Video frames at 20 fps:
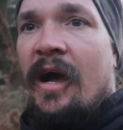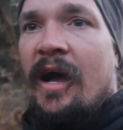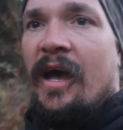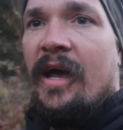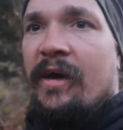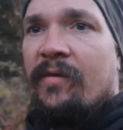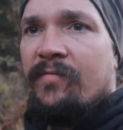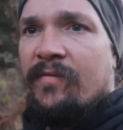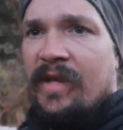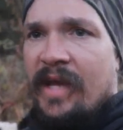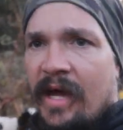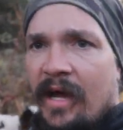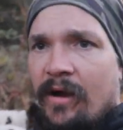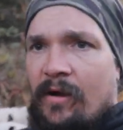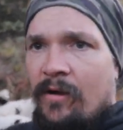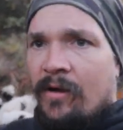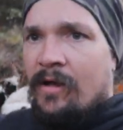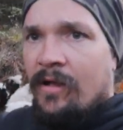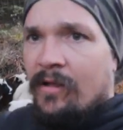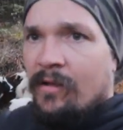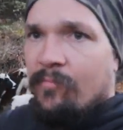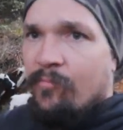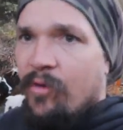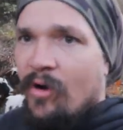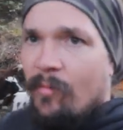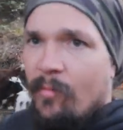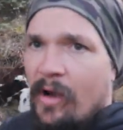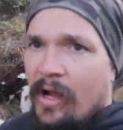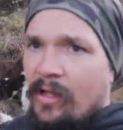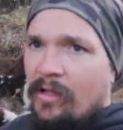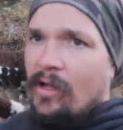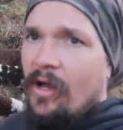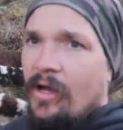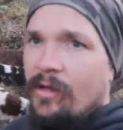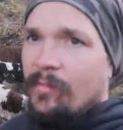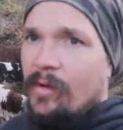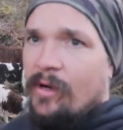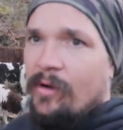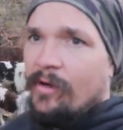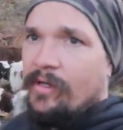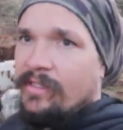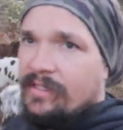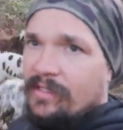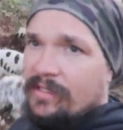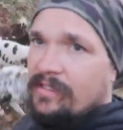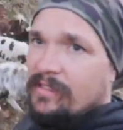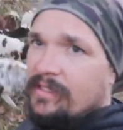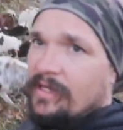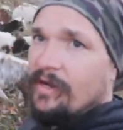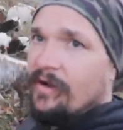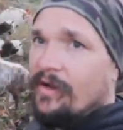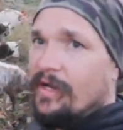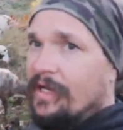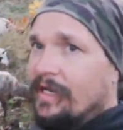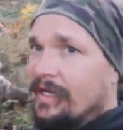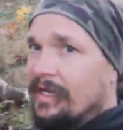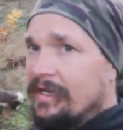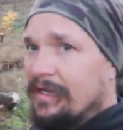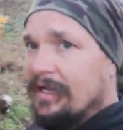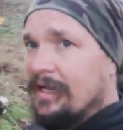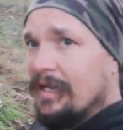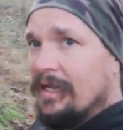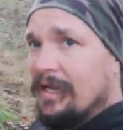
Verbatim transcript: I have now put my lawnmowers in this area.